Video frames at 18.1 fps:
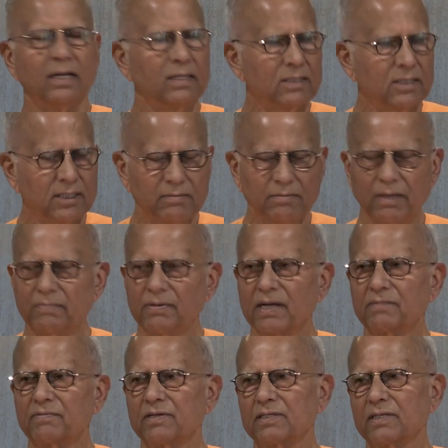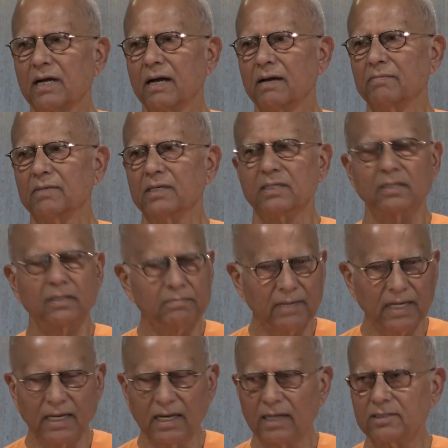It is my breakfast time, it is
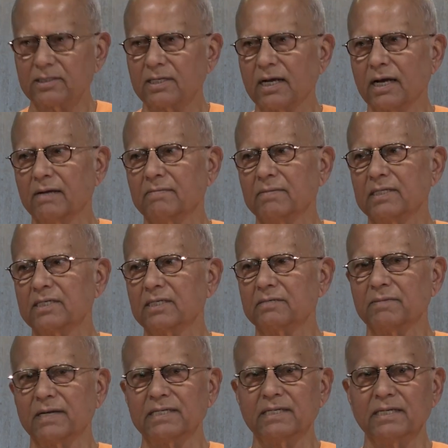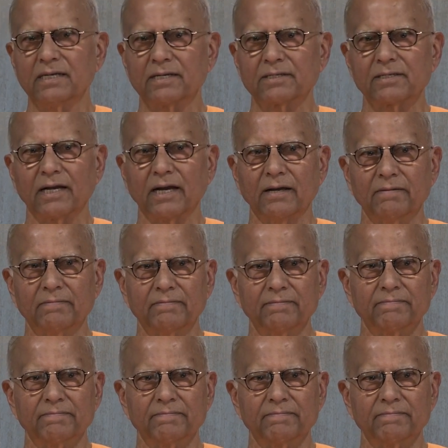my lunch time, it is my dinner time.